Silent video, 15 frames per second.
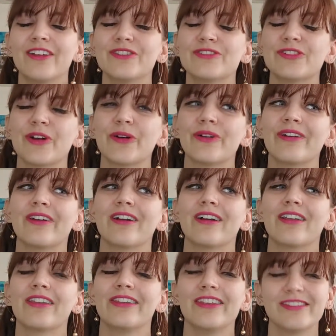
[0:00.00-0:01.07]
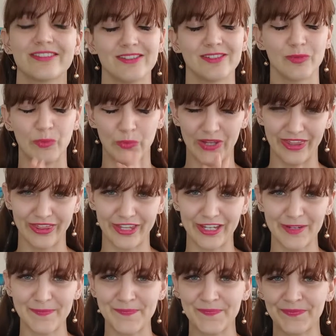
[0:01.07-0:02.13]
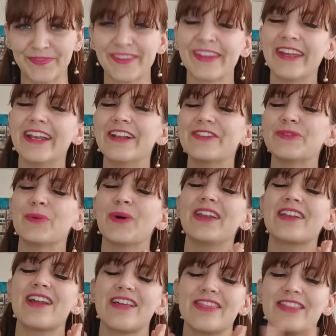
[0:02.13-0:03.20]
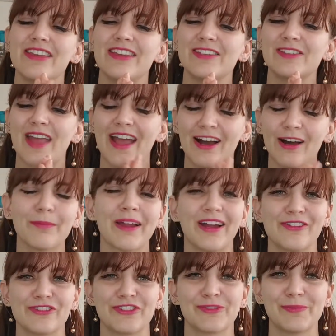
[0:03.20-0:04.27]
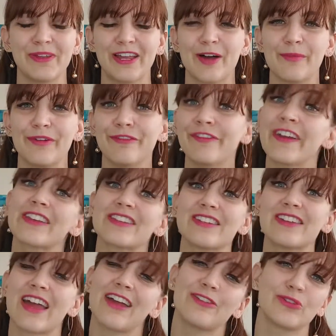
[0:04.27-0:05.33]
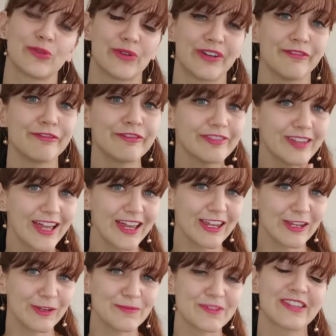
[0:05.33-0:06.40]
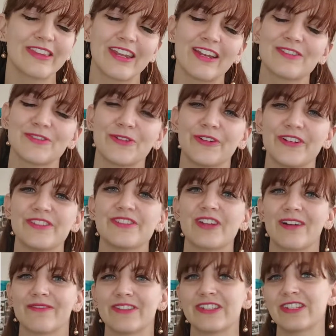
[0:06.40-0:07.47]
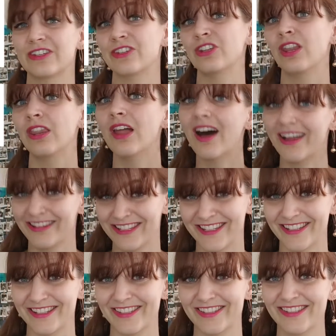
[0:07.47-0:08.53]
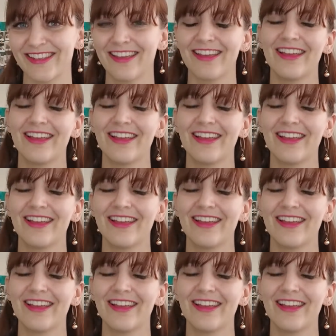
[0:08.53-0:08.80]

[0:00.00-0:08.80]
So this is one thing. It is when these outpouches become infected and or inflamed that it's known as diverticulitis.